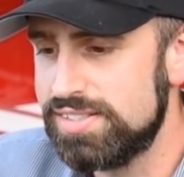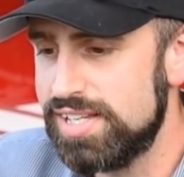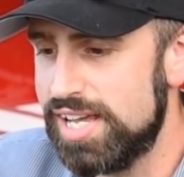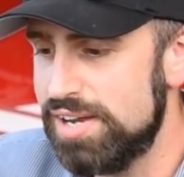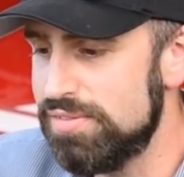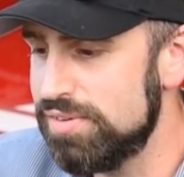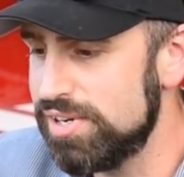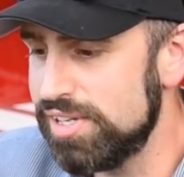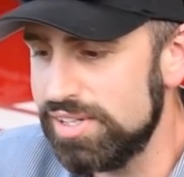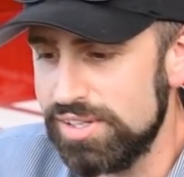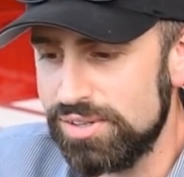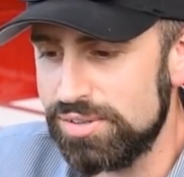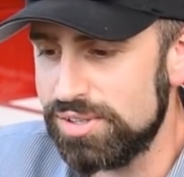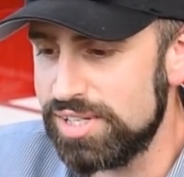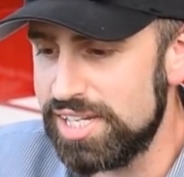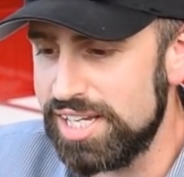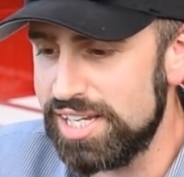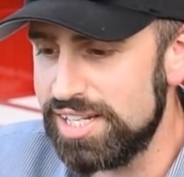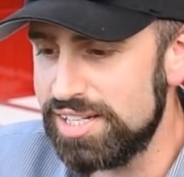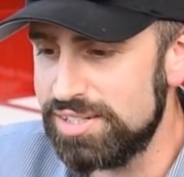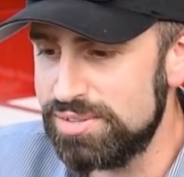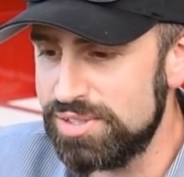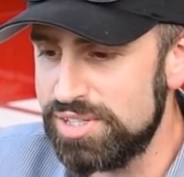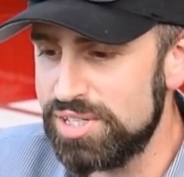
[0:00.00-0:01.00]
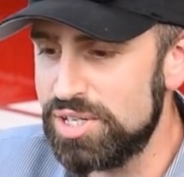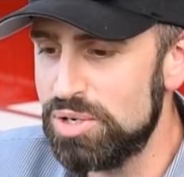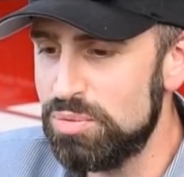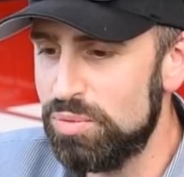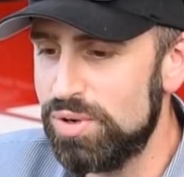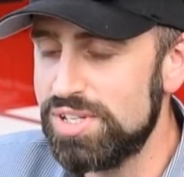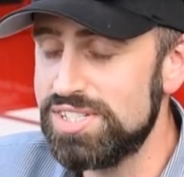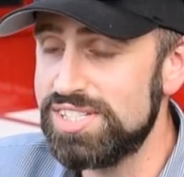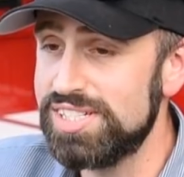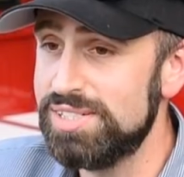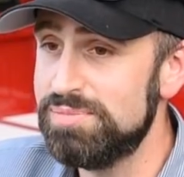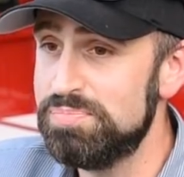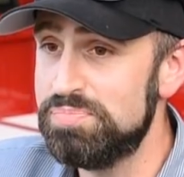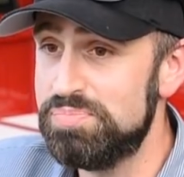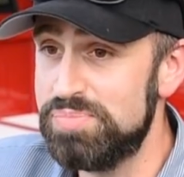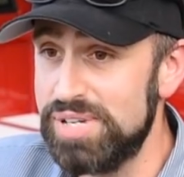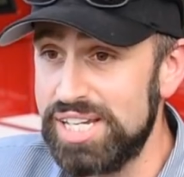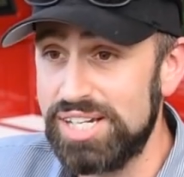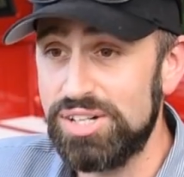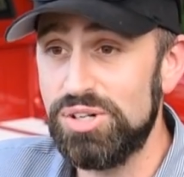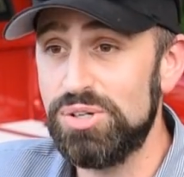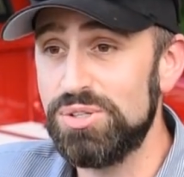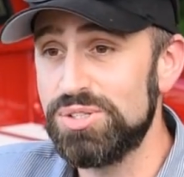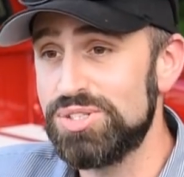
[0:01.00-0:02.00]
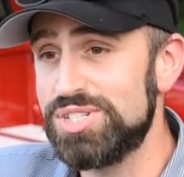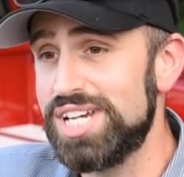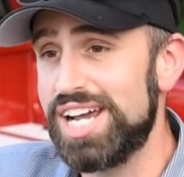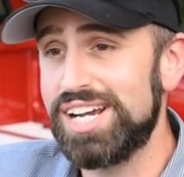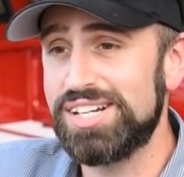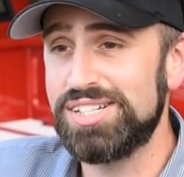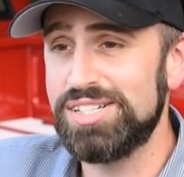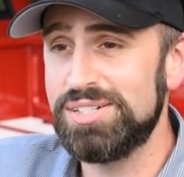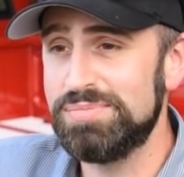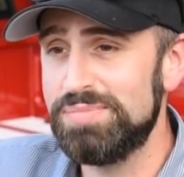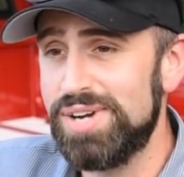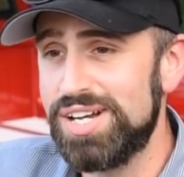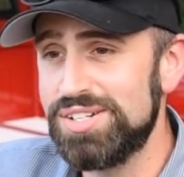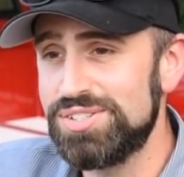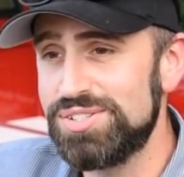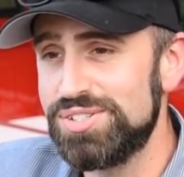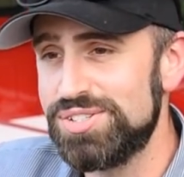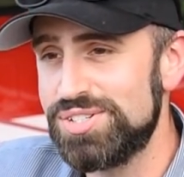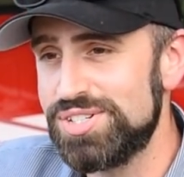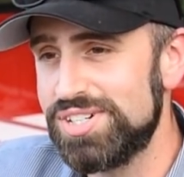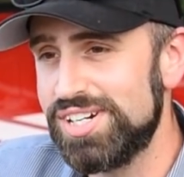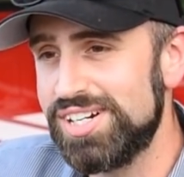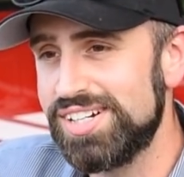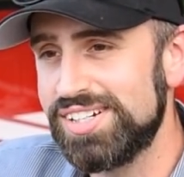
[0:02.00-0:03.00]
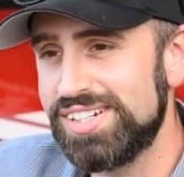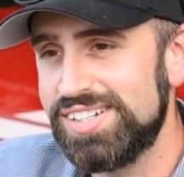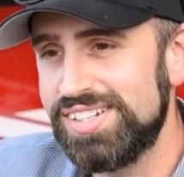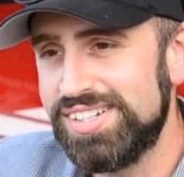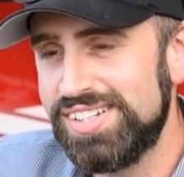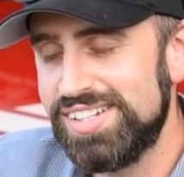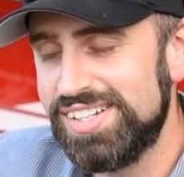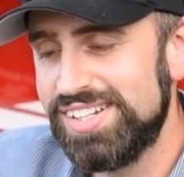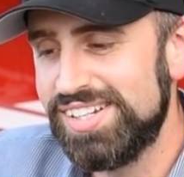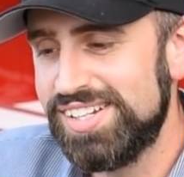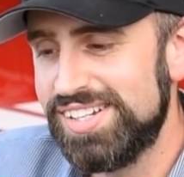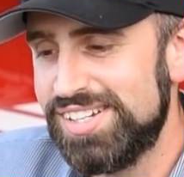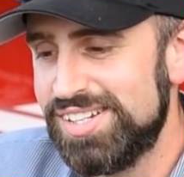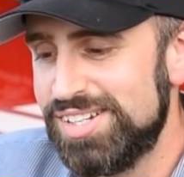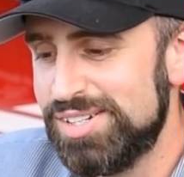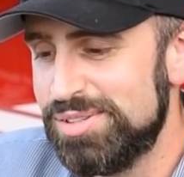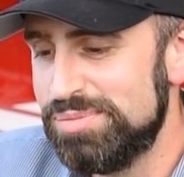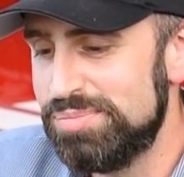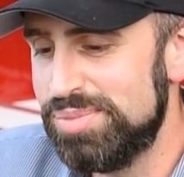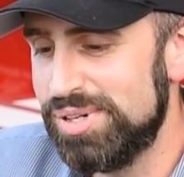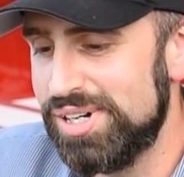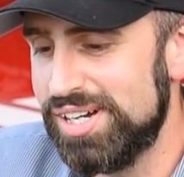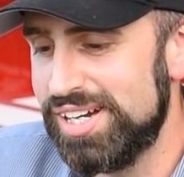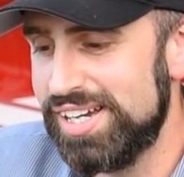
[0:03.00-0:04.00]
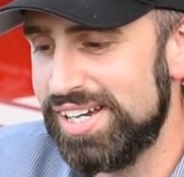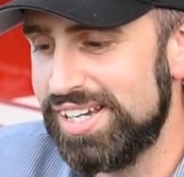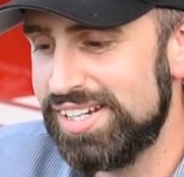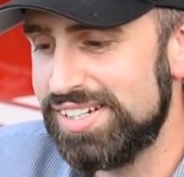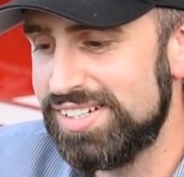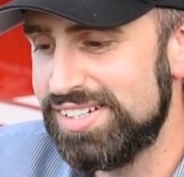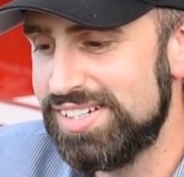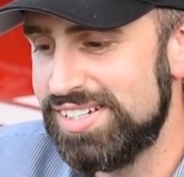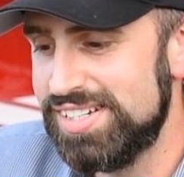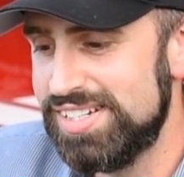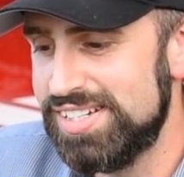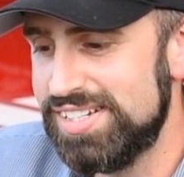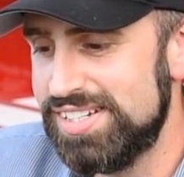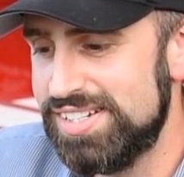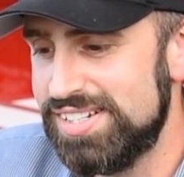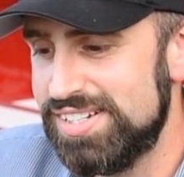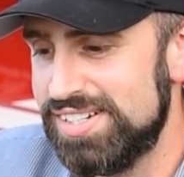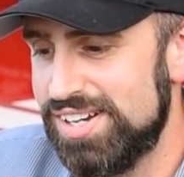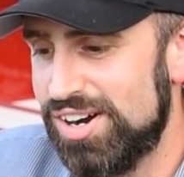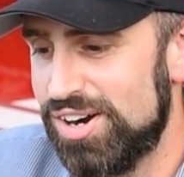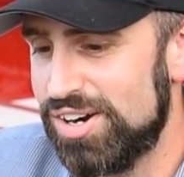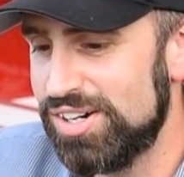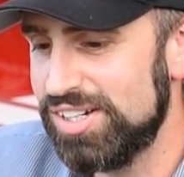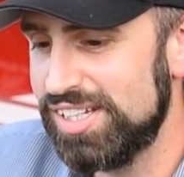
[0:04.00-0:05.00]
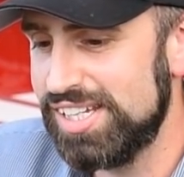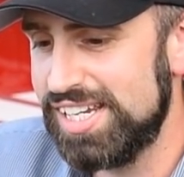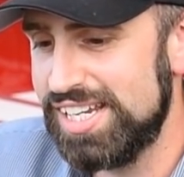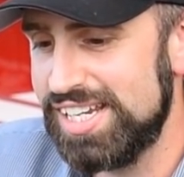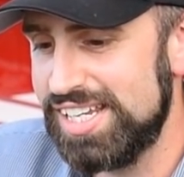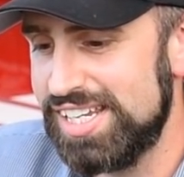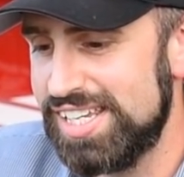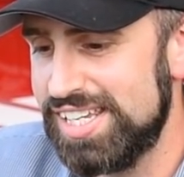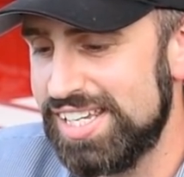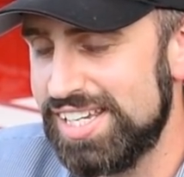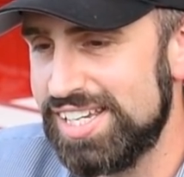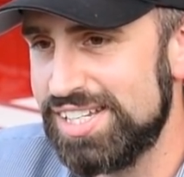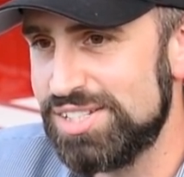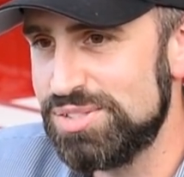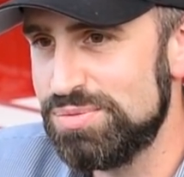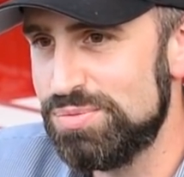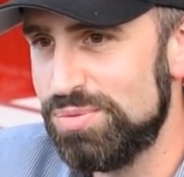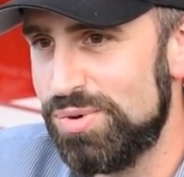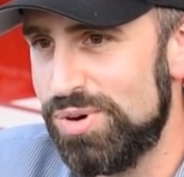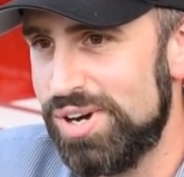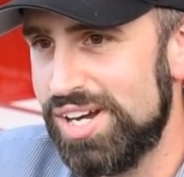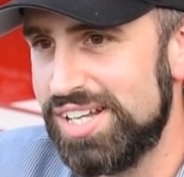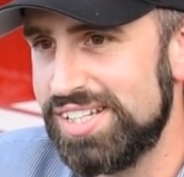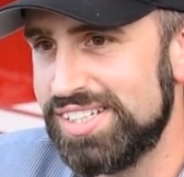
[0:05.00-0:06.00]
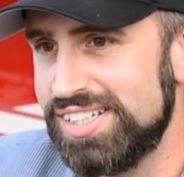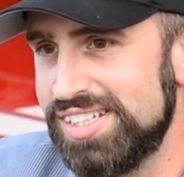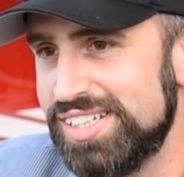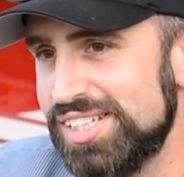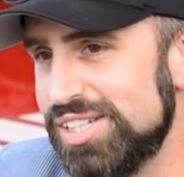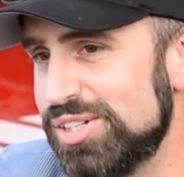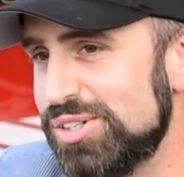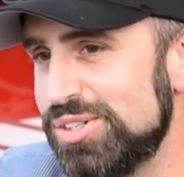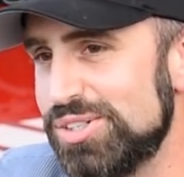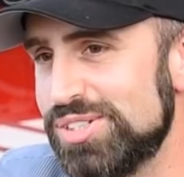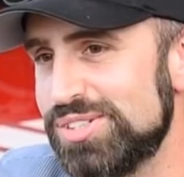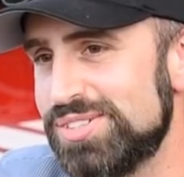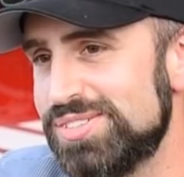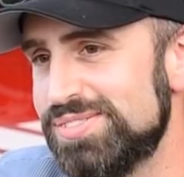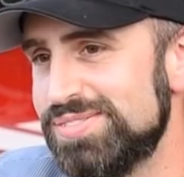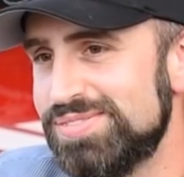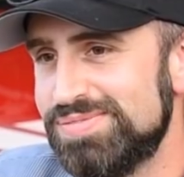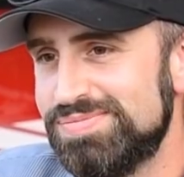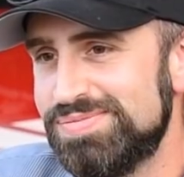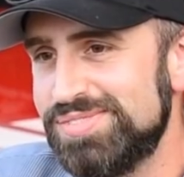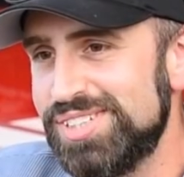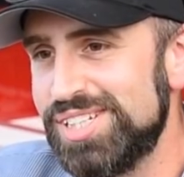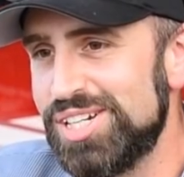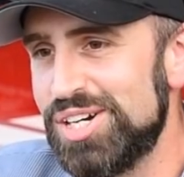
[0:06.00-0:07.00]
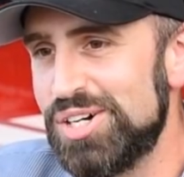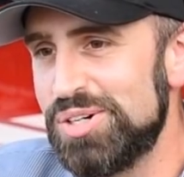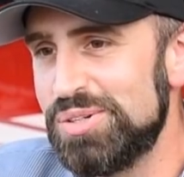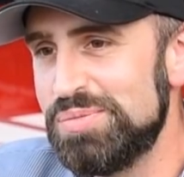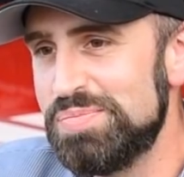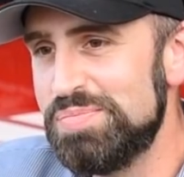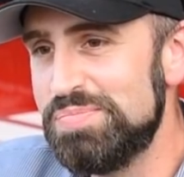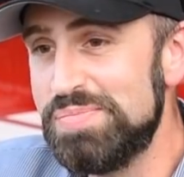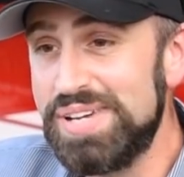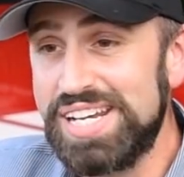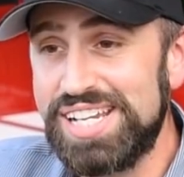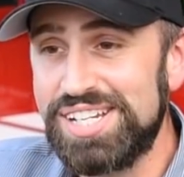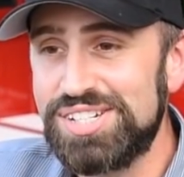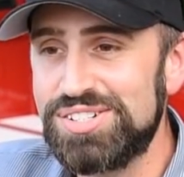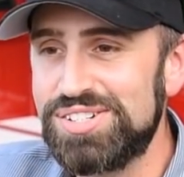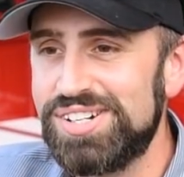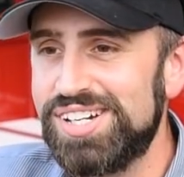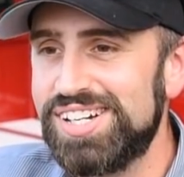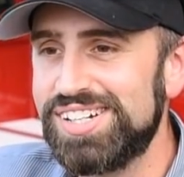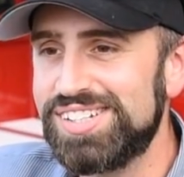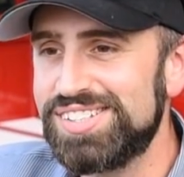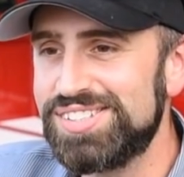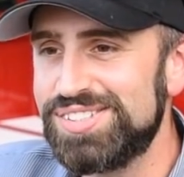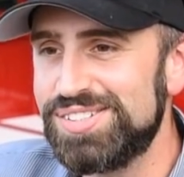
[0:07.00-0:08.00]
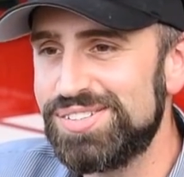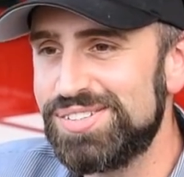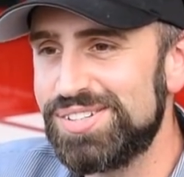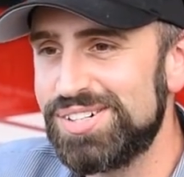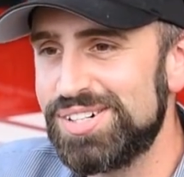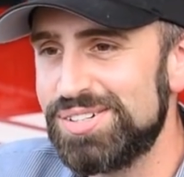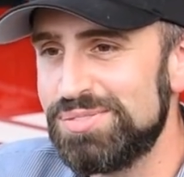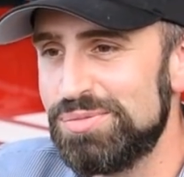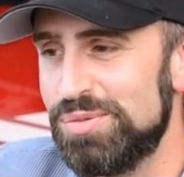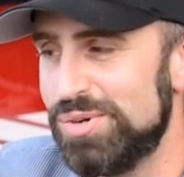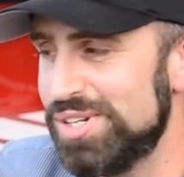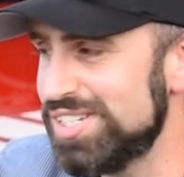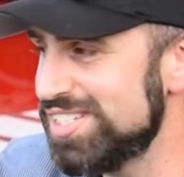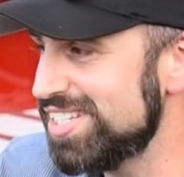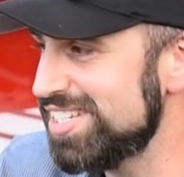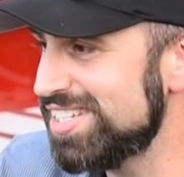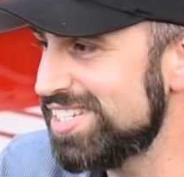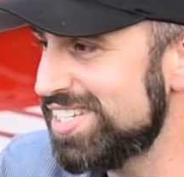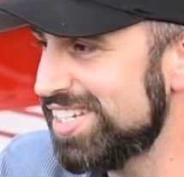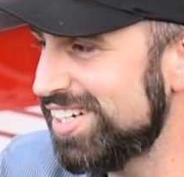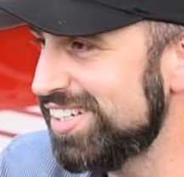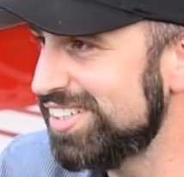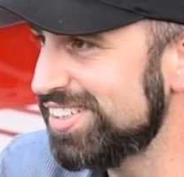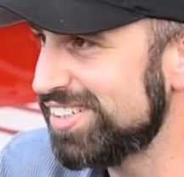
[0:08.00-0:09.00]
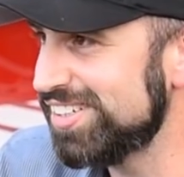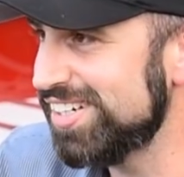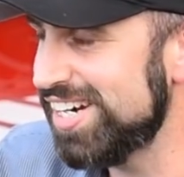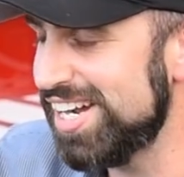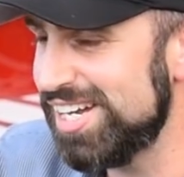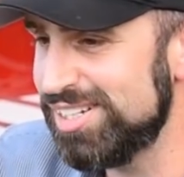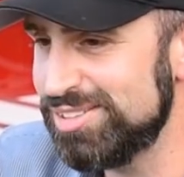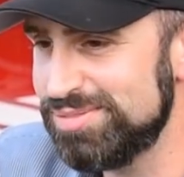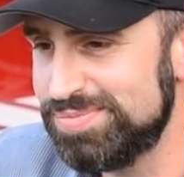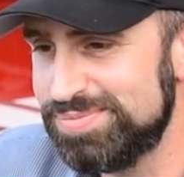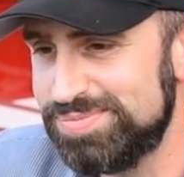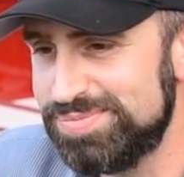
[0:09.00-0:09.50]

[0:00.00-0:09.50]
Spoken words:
Every little kid, you know, wants a big old jacked up monster truck, but hardly any kids want the little, you know, mini trucks or ones that sit on the ground.